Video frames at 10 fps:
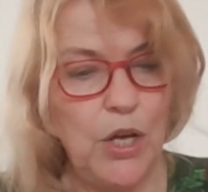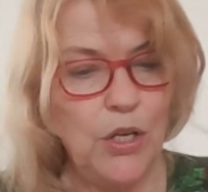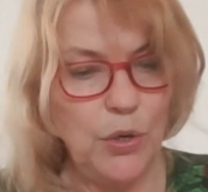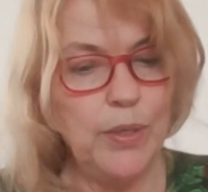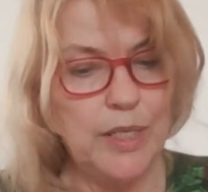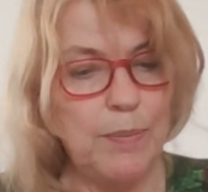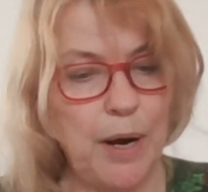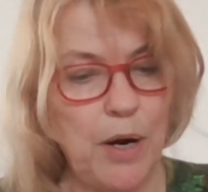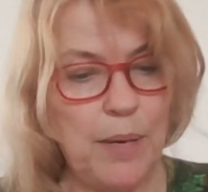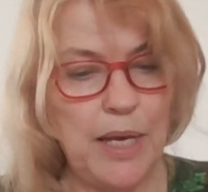you would
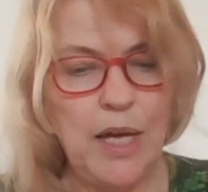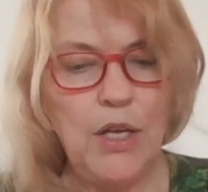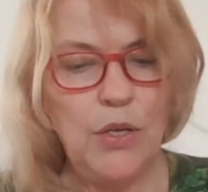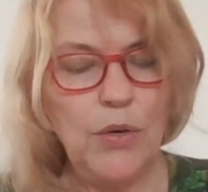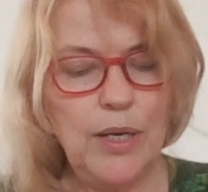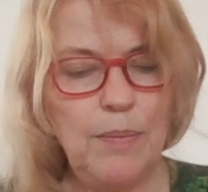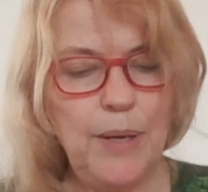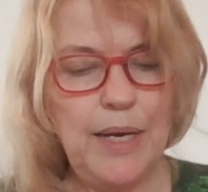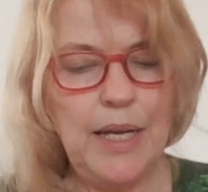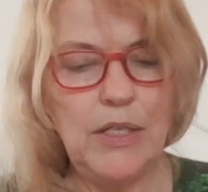spare me. You can
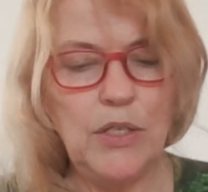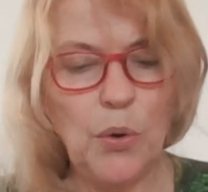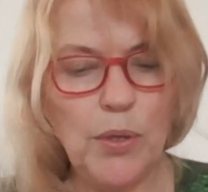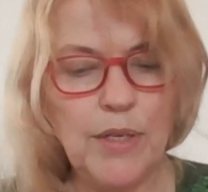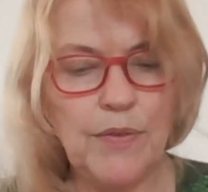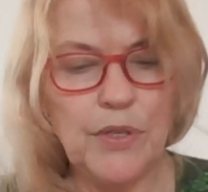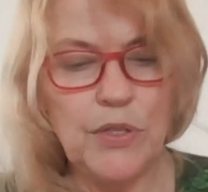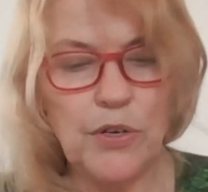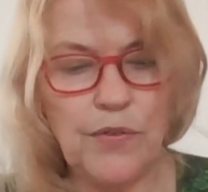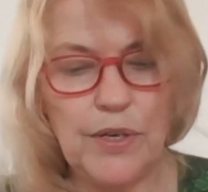pity a dolt of a
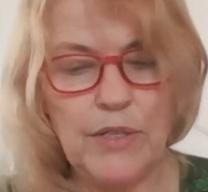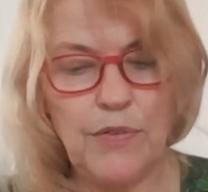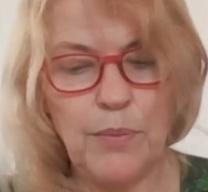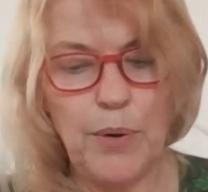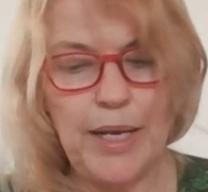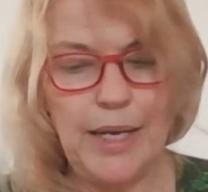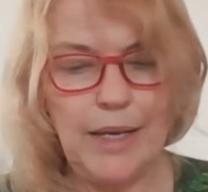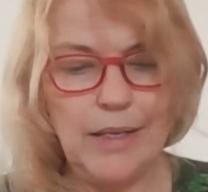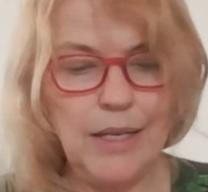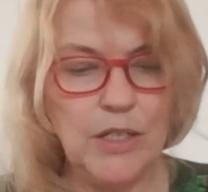servant for
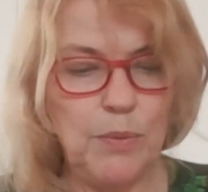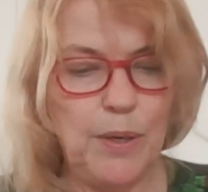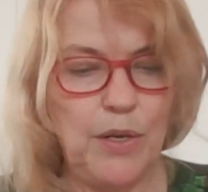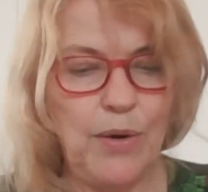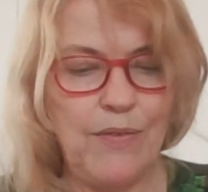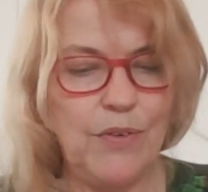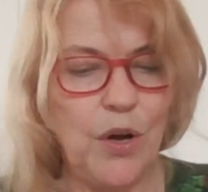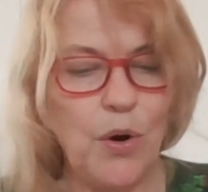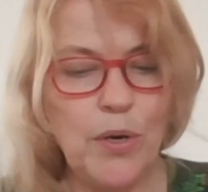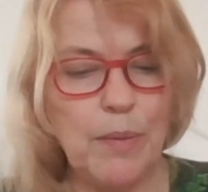breaking a dish, but you have
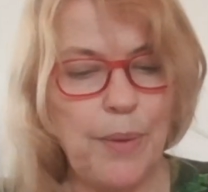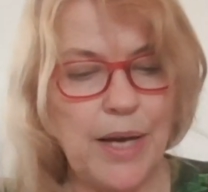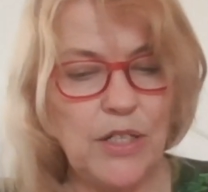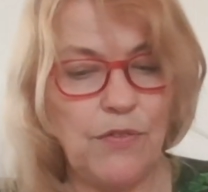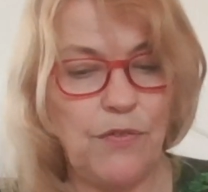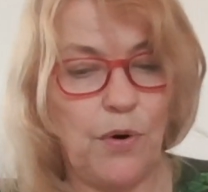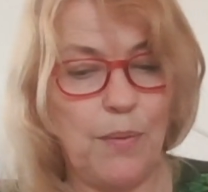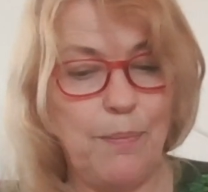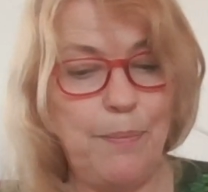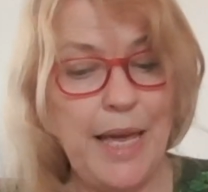no compassion
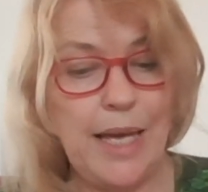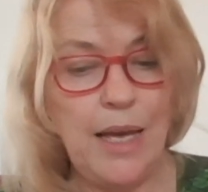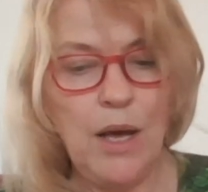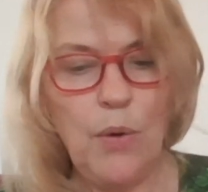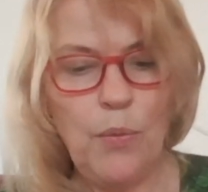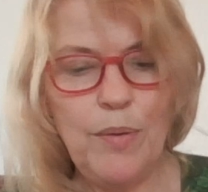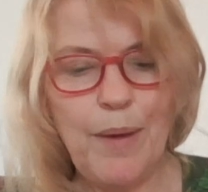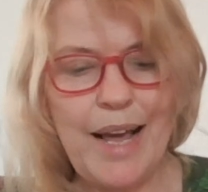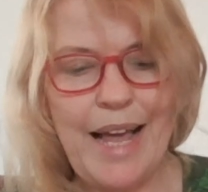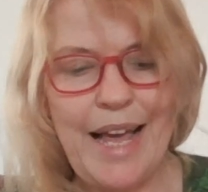for me when
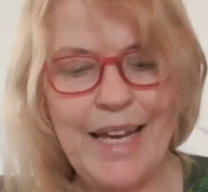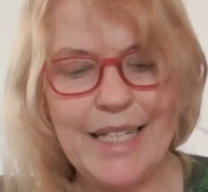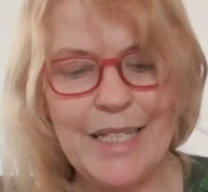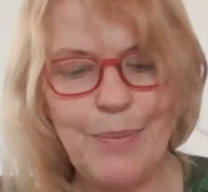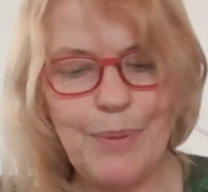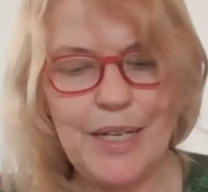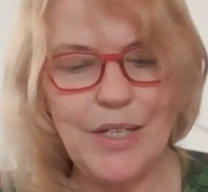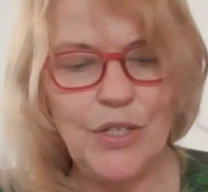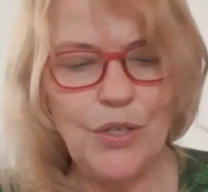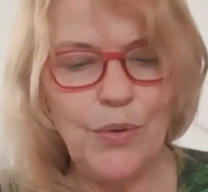my head is split
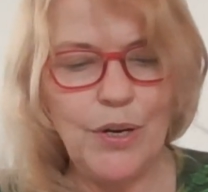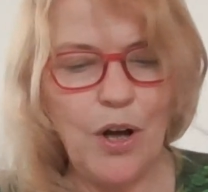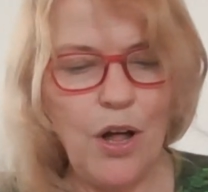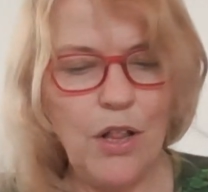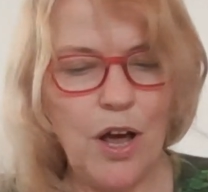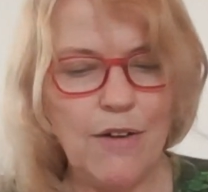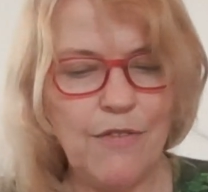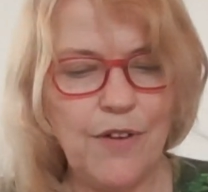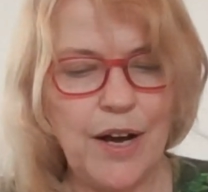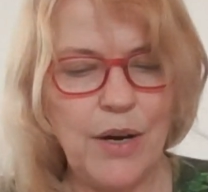in two and all on
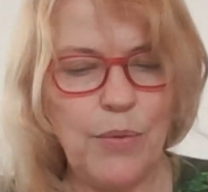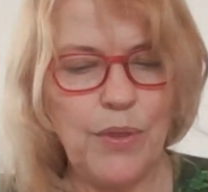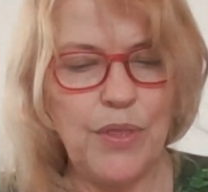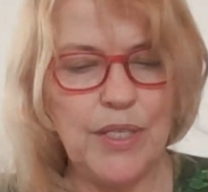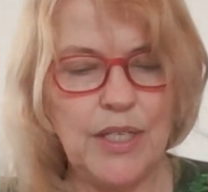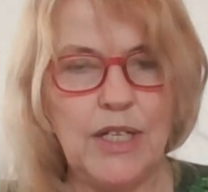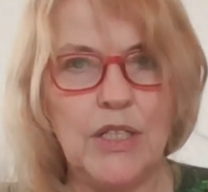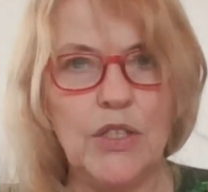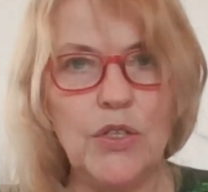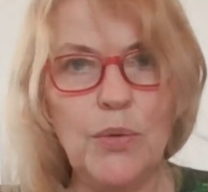fire with this
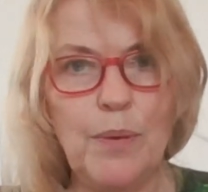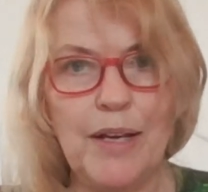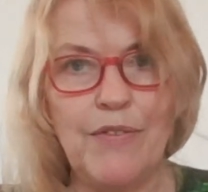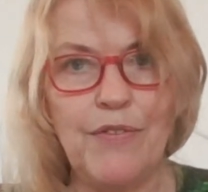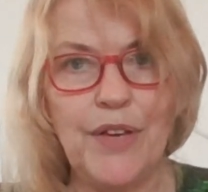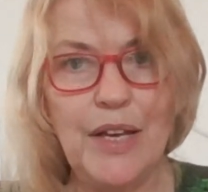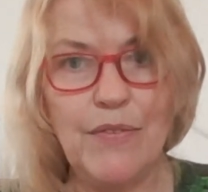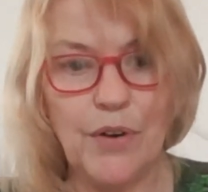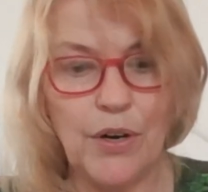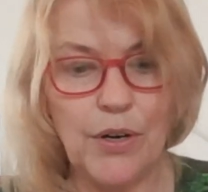consuming
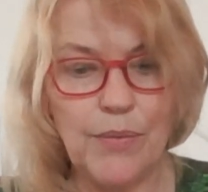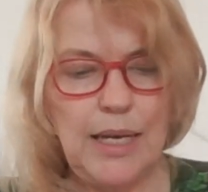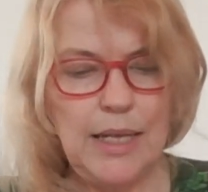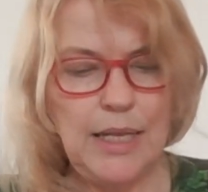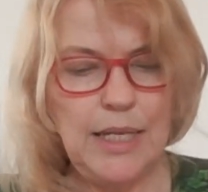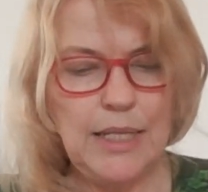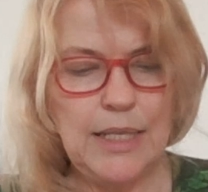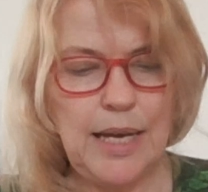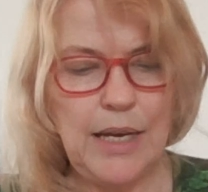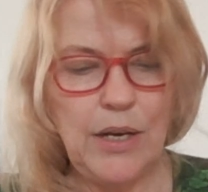fever. He leaned
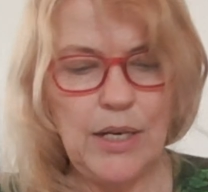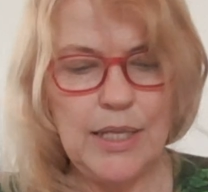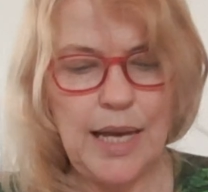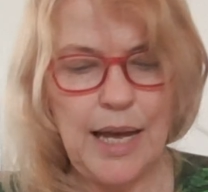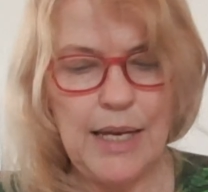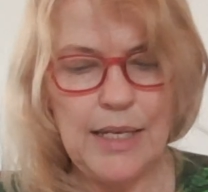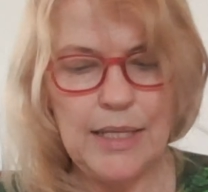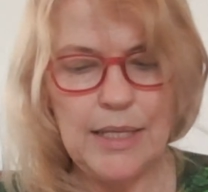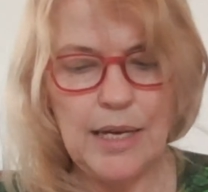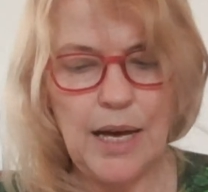his head on his hand
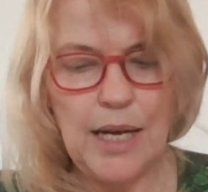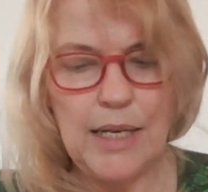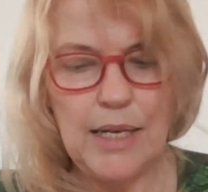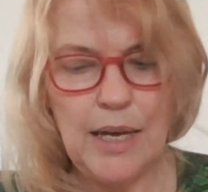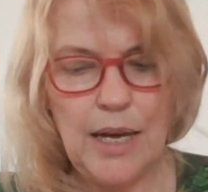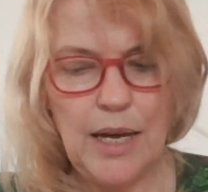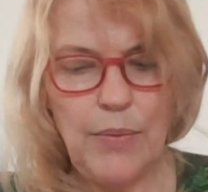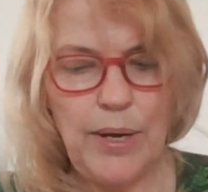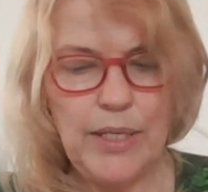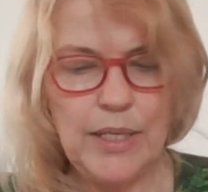and sighed. I
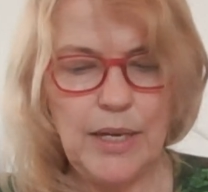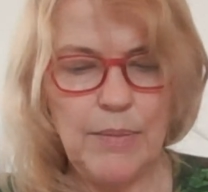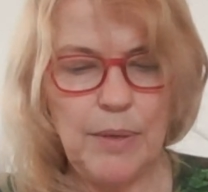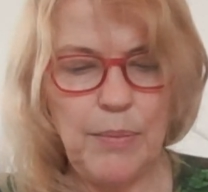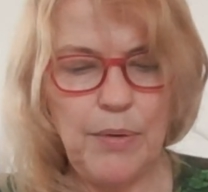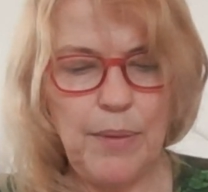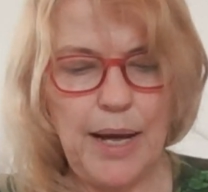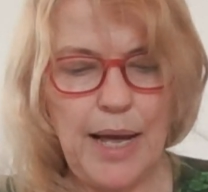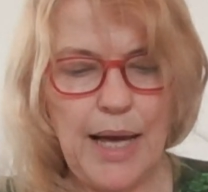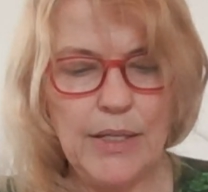went to him and put
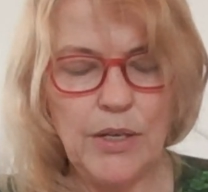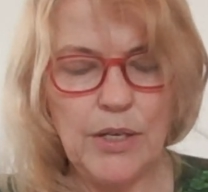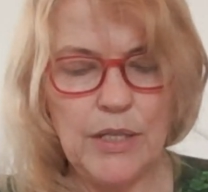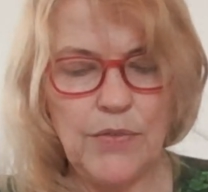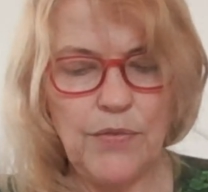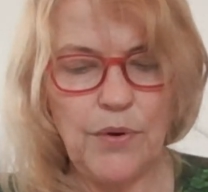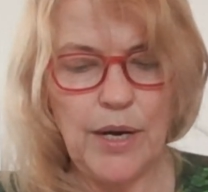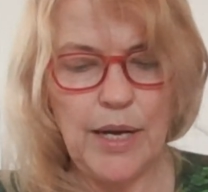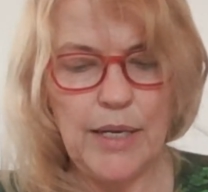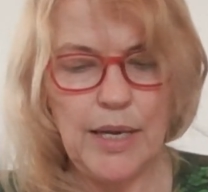my hand on his
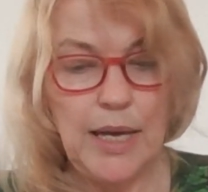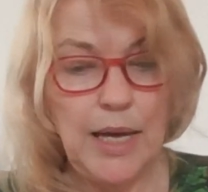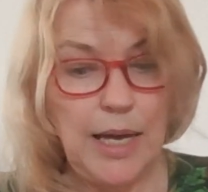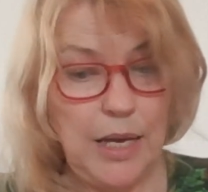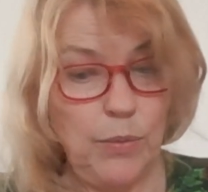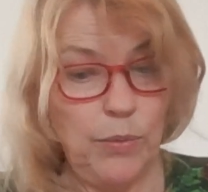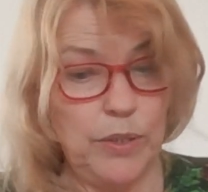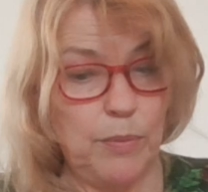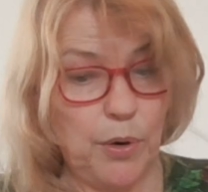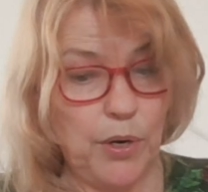forehead. It
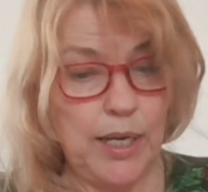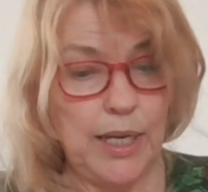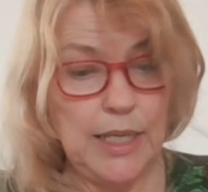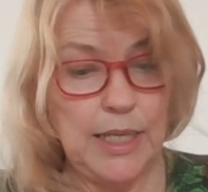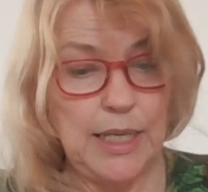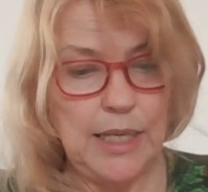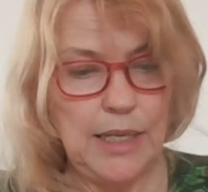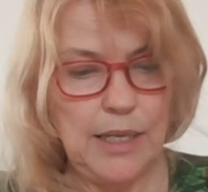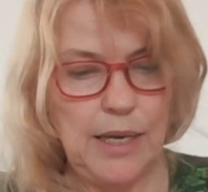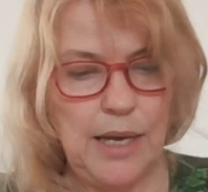was burning indeed.
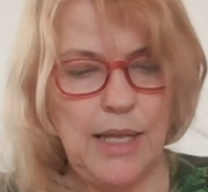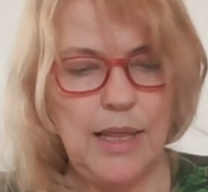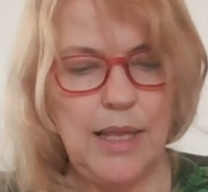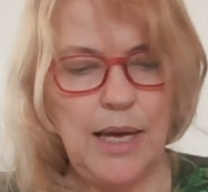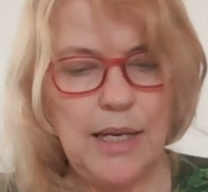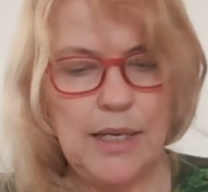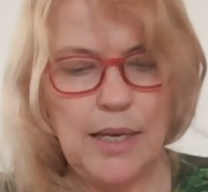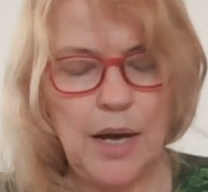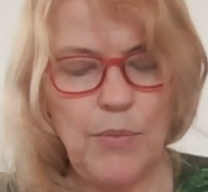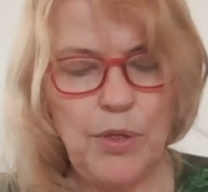Then
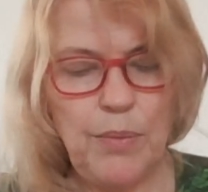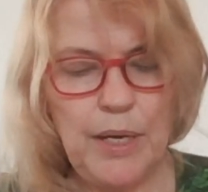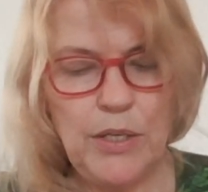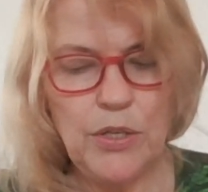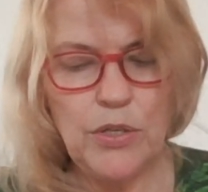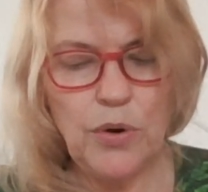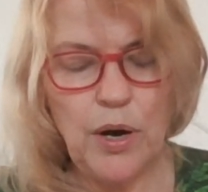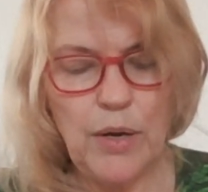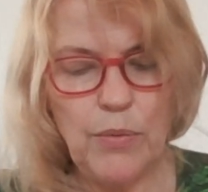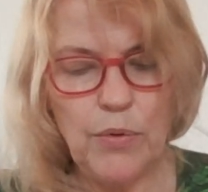come with me into the
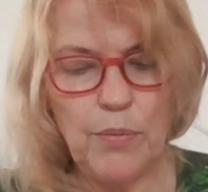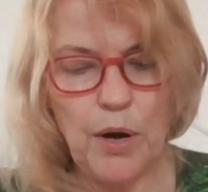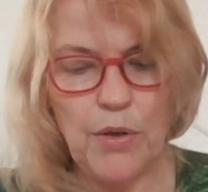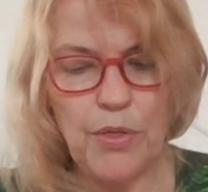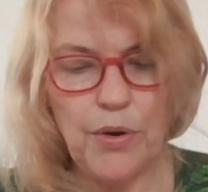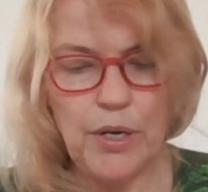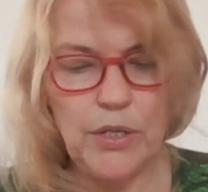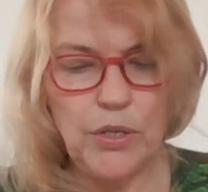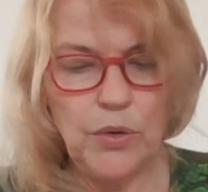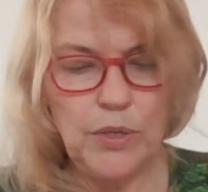drawing room, Arthur,
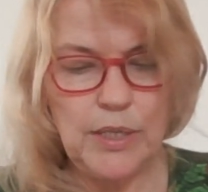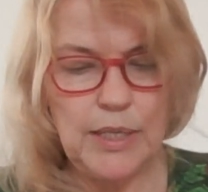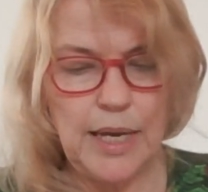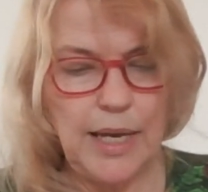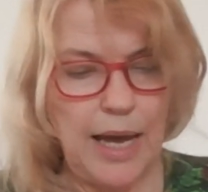and don't take